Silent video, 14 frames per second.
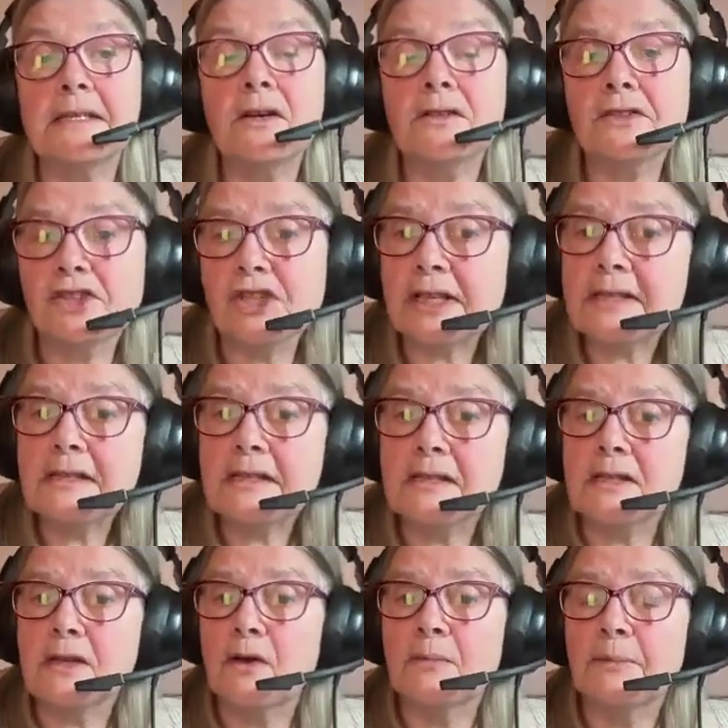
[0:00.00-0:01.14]
but it's not
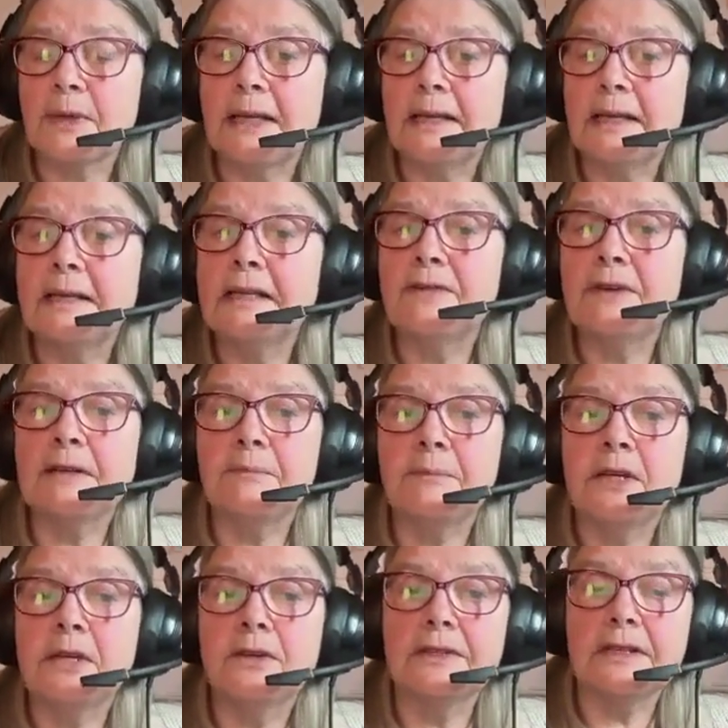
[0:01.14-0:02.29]
just a zombie
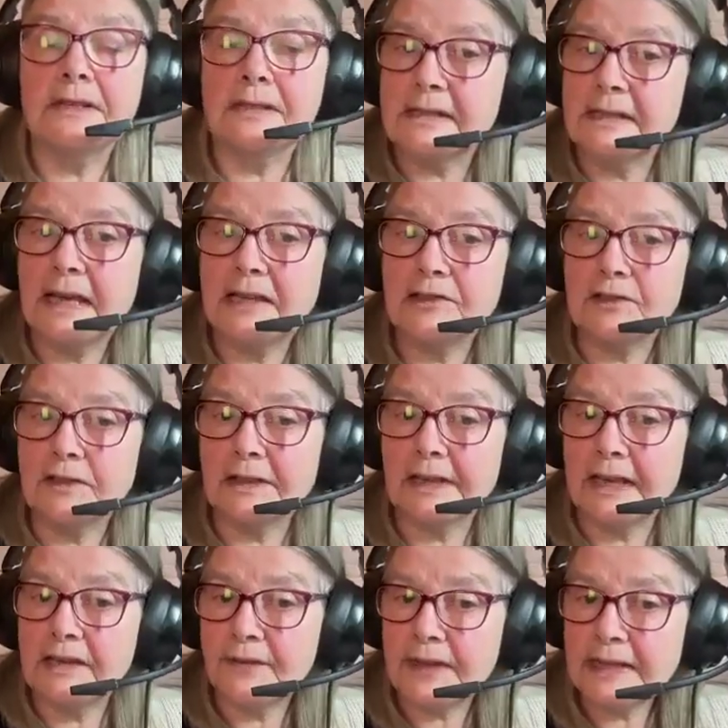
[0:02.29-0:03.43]
living beyond its
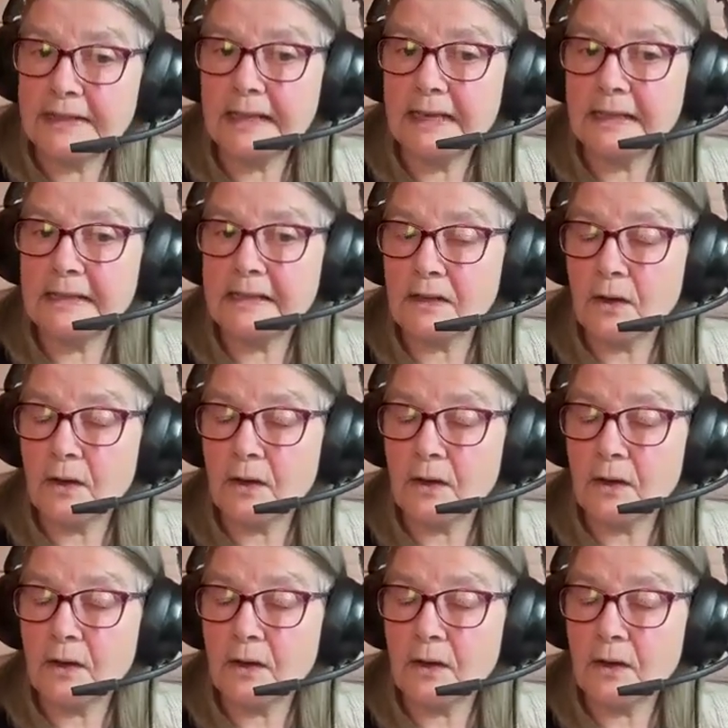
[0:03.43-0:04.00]
natural life.